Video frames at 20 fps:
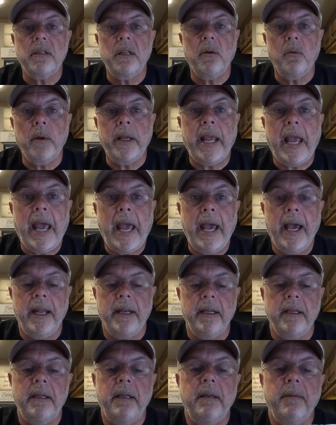that we
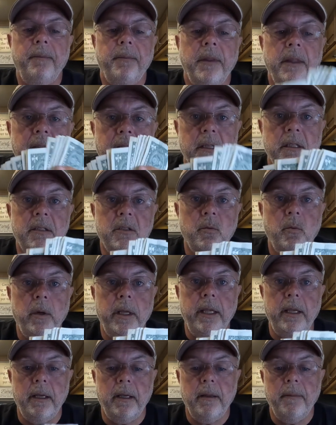added this
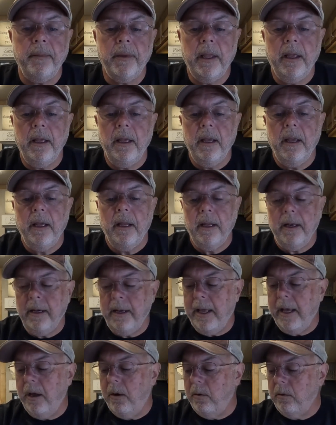week.
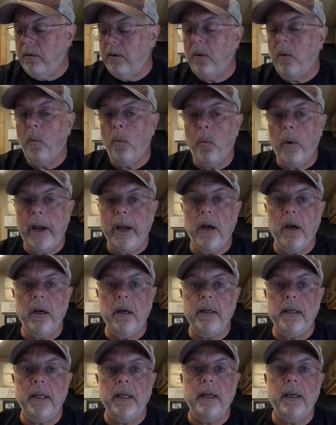Now, where
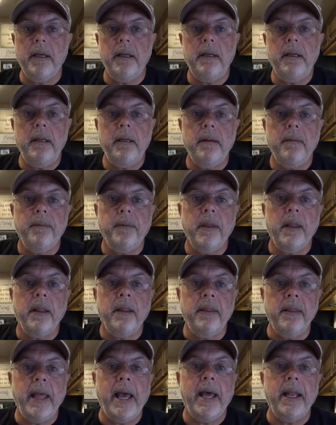did
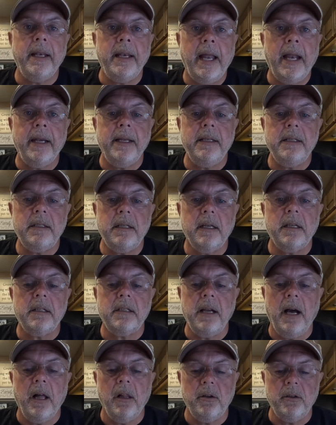that
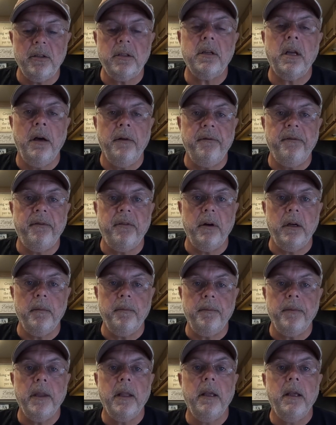$96 come
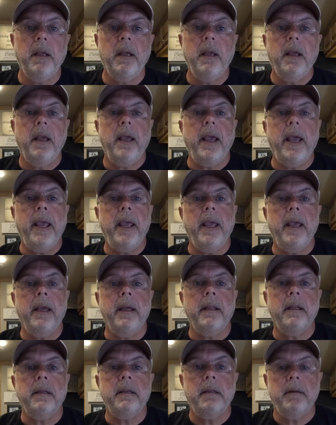from?
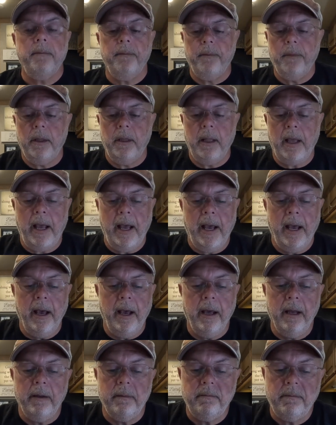And
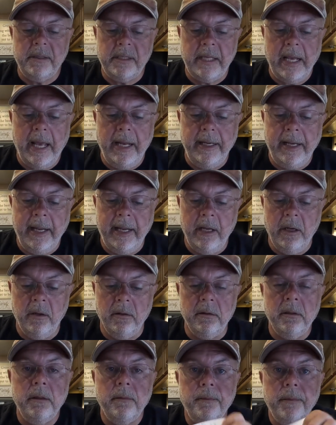I sat
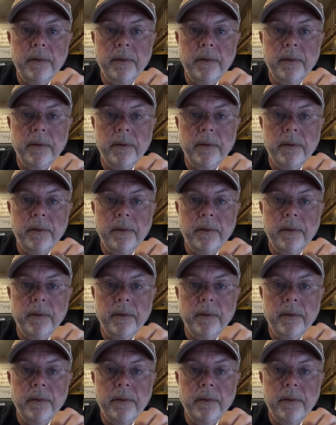down